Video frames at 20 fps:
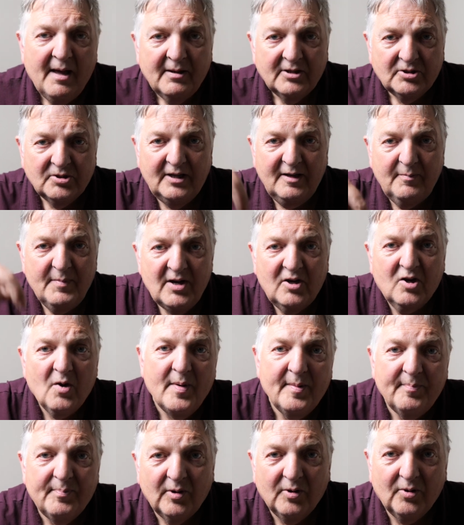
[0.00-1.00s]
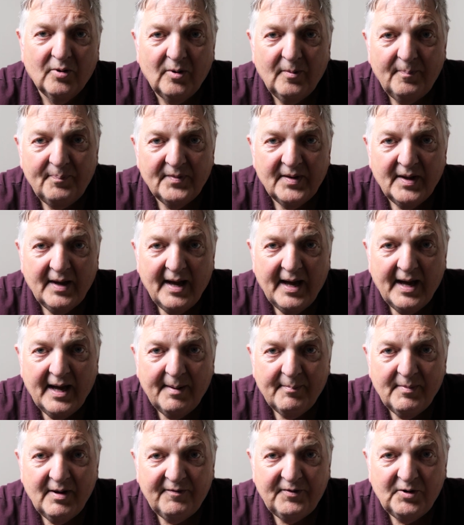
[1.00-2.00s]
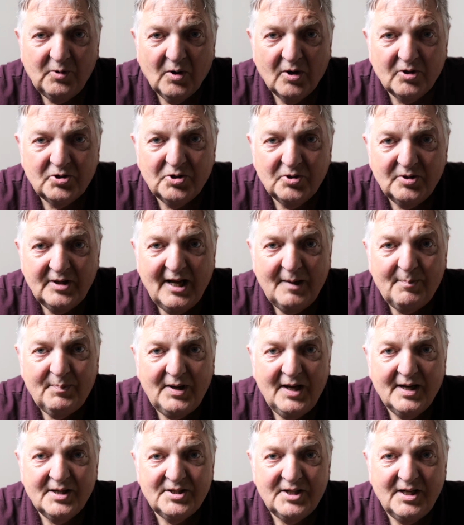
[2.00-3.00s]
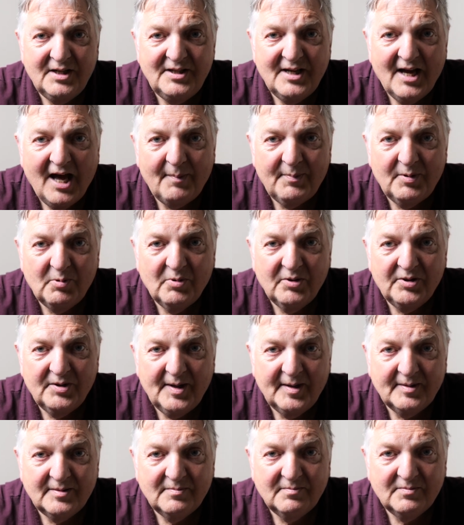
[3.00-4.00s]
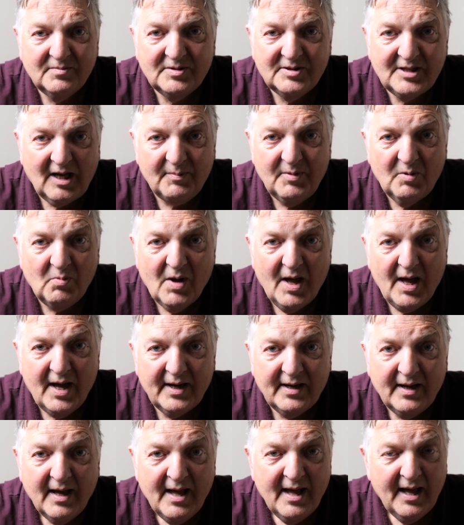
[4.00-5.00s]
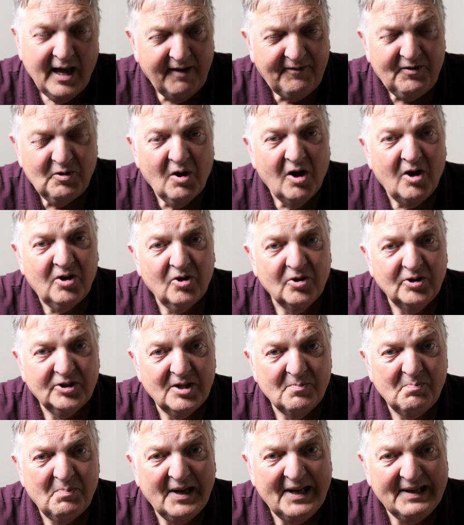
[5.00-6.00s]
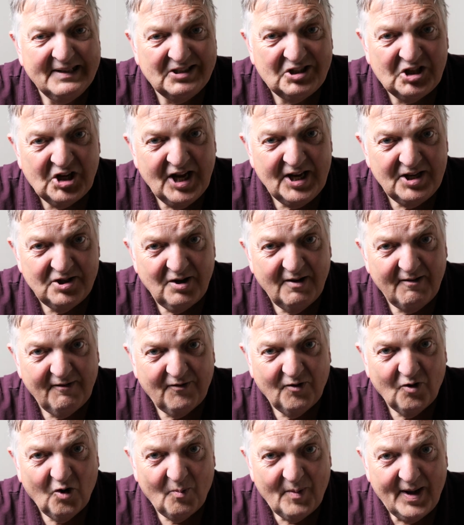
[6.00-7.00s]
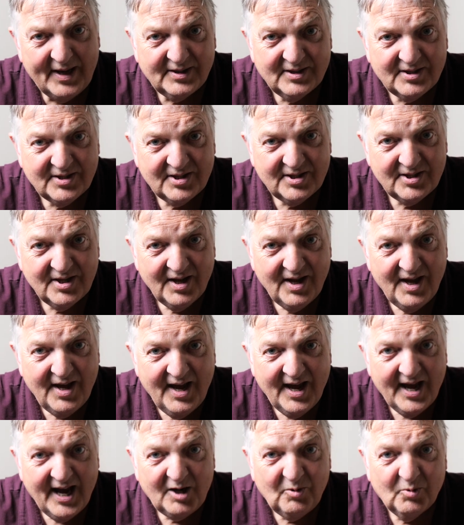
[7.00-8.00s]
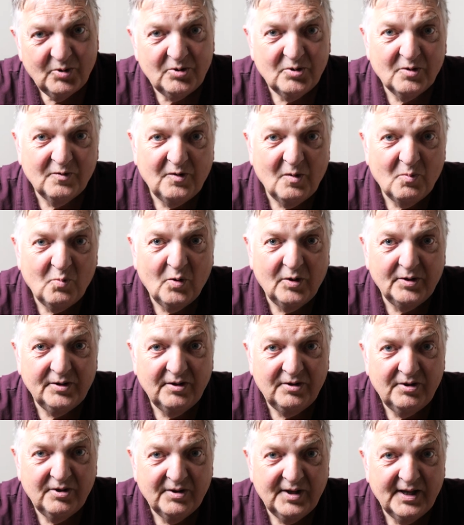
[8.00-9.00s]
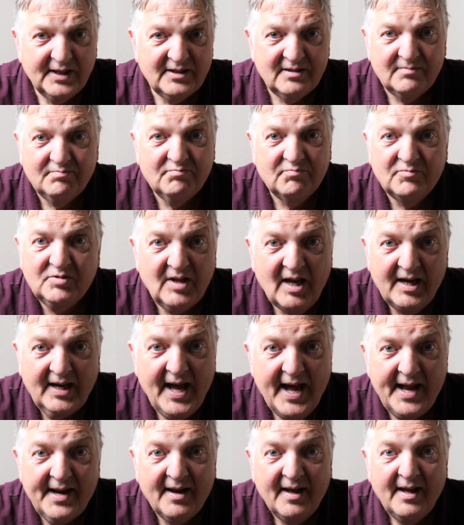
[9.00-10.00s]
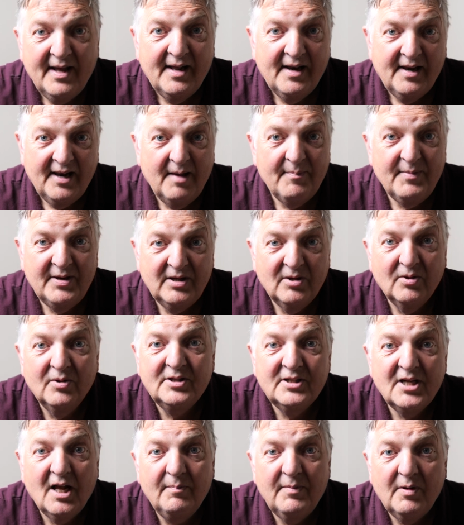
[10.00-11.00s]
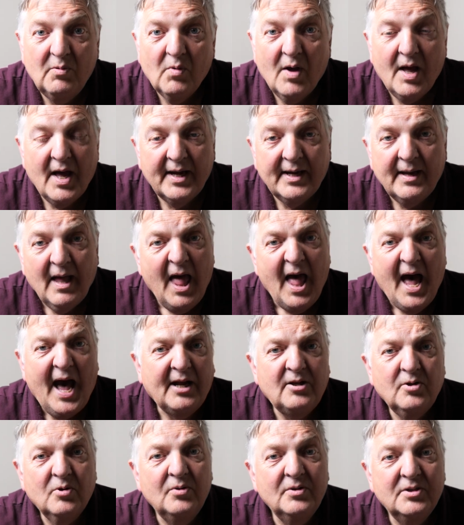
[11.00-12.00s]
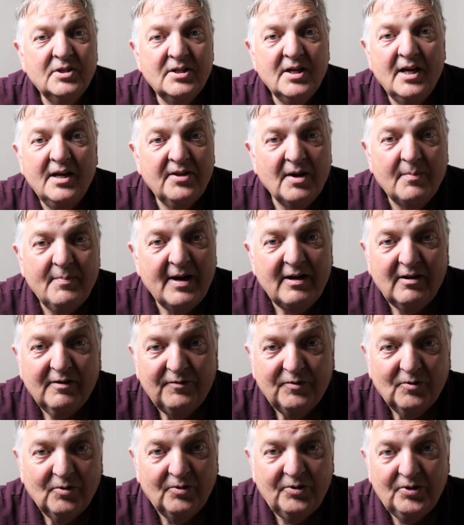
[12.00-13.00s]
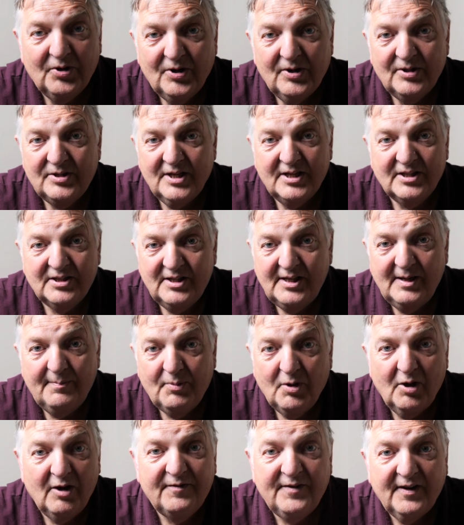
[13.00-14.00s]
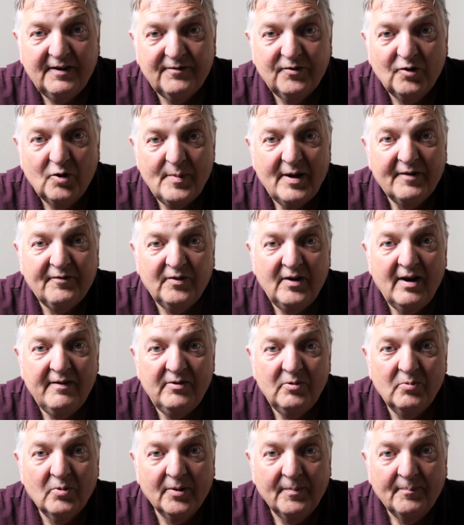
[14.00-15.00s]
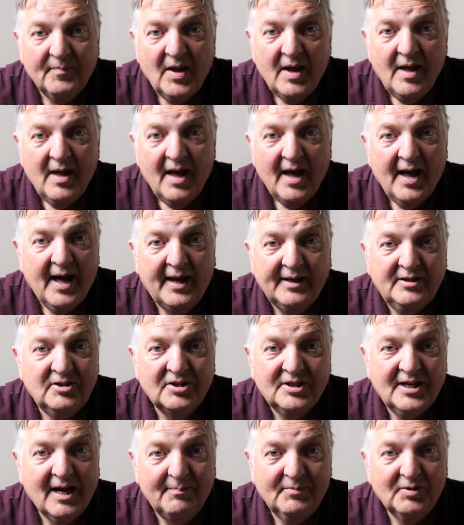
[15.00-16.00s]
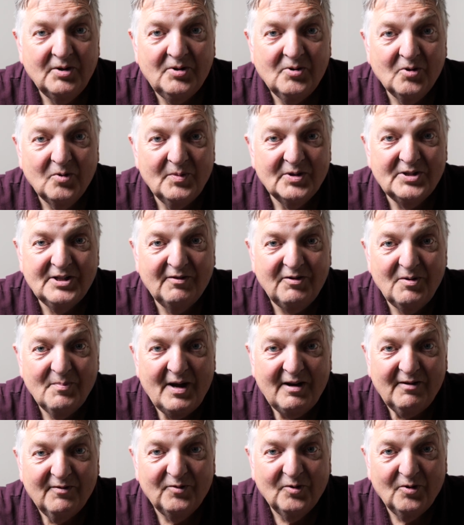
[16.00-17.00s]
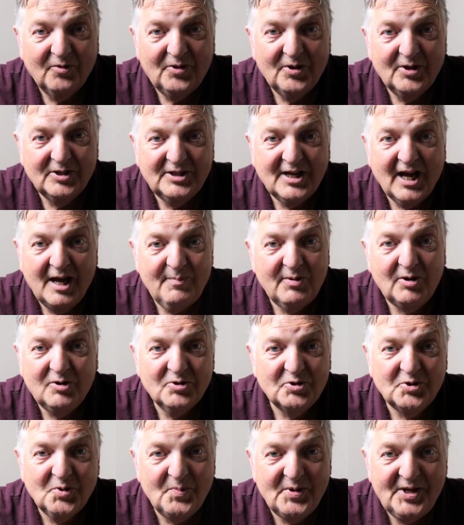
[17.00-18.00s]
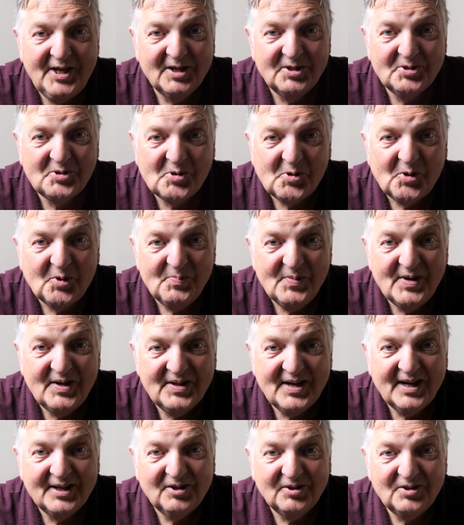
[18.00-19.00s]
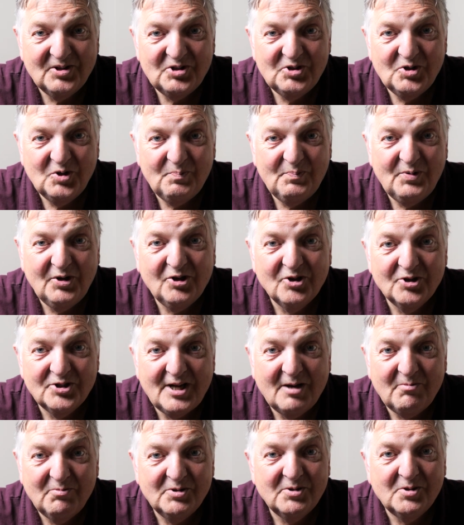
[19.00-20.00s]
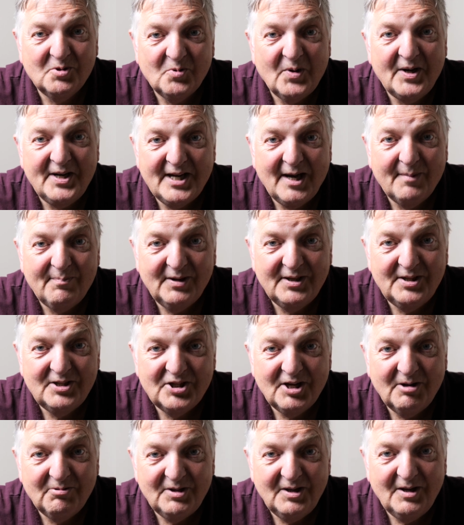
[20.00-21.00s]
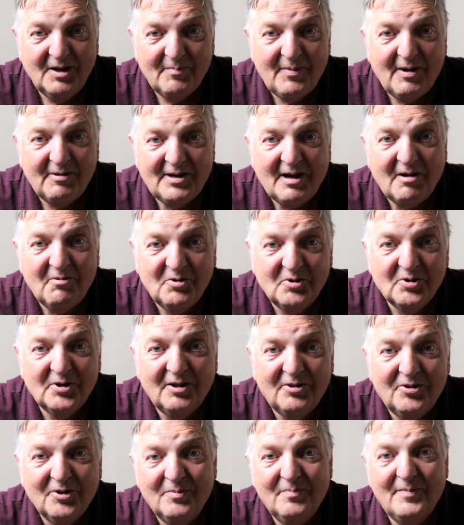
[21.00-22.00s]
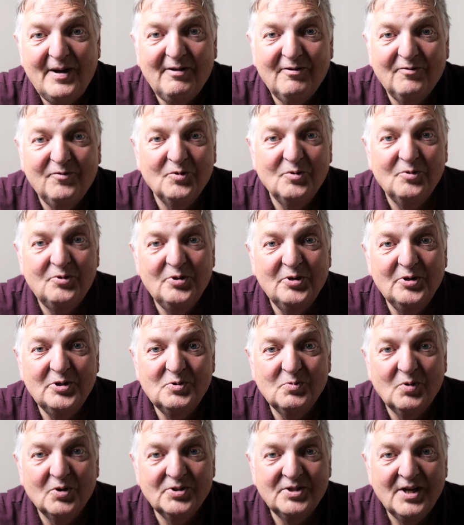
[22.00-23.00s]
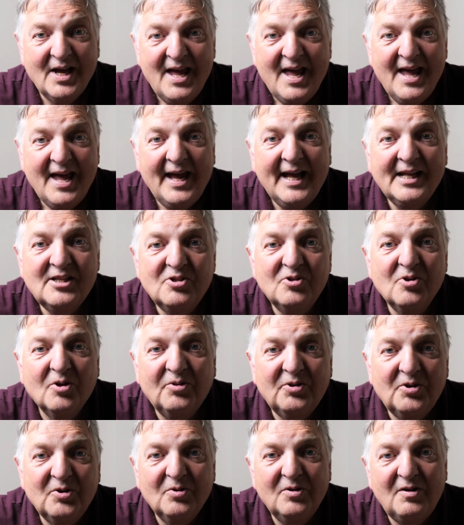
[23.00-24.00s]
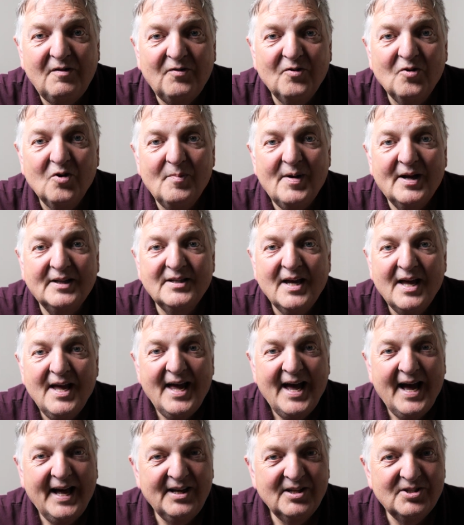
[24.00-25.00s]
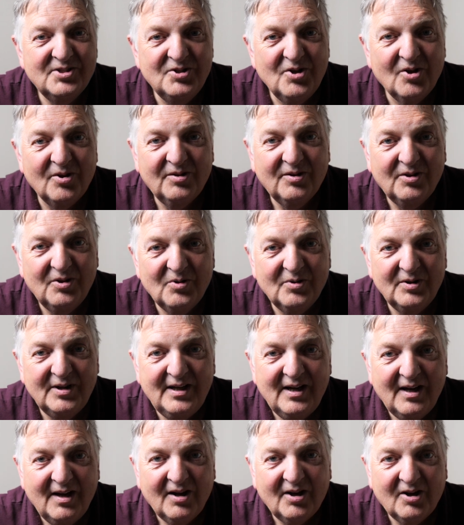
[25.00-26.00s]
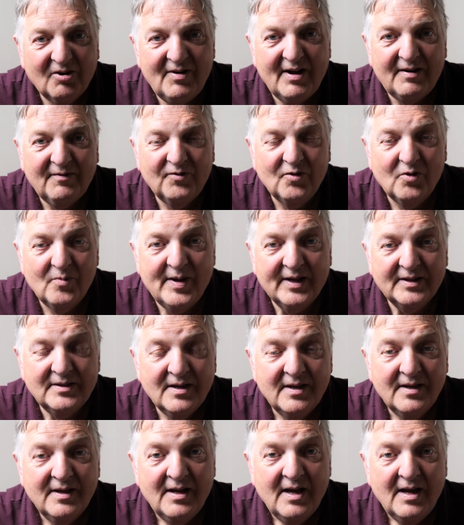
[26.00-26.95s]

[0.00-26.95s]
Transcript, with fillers: So leave me a comment below. Um, if you are shooting APS-C and you're happy with it, tell me why. If you are contemplating changing formats and you want to go from one to the other, again, let me know, tell me why. I don't say that Micro Four Thirds is the perfect format for everyone. I just happened to call myself the Micro Four Thirds guy because somebody else called me that on a shoot because I was quite happily shouting about how good I thought Micro Four Thirds was. It's not the only format and it's not the only correct format.